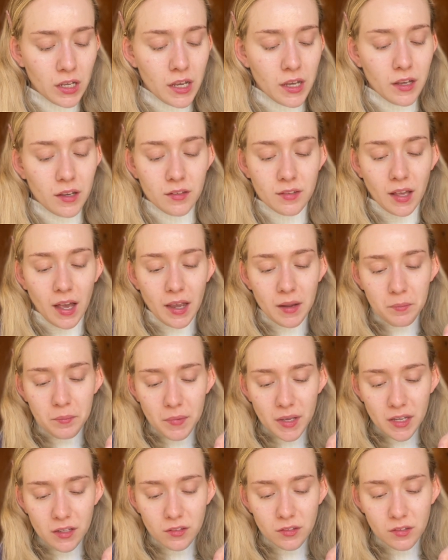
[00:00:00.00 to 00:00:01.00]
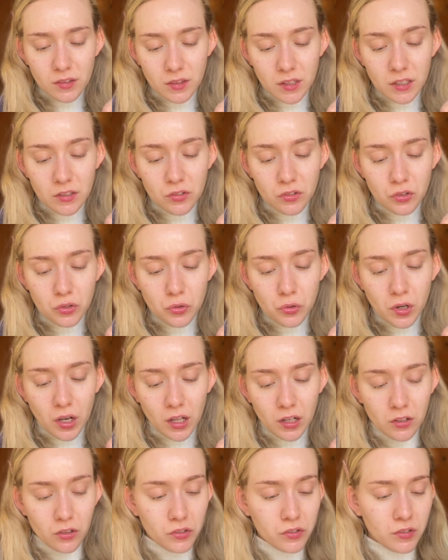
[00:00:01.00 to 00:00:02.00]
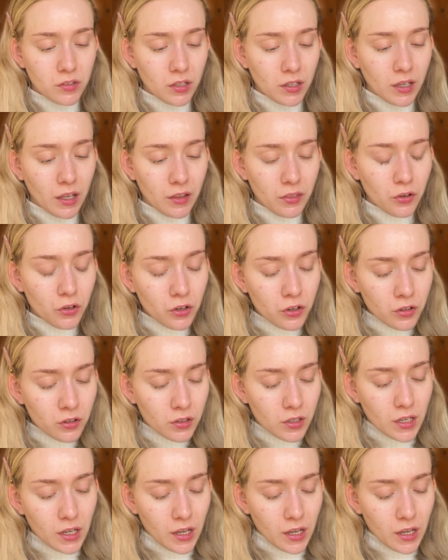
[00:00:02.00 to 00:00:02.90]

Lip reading: is I mix these two colors together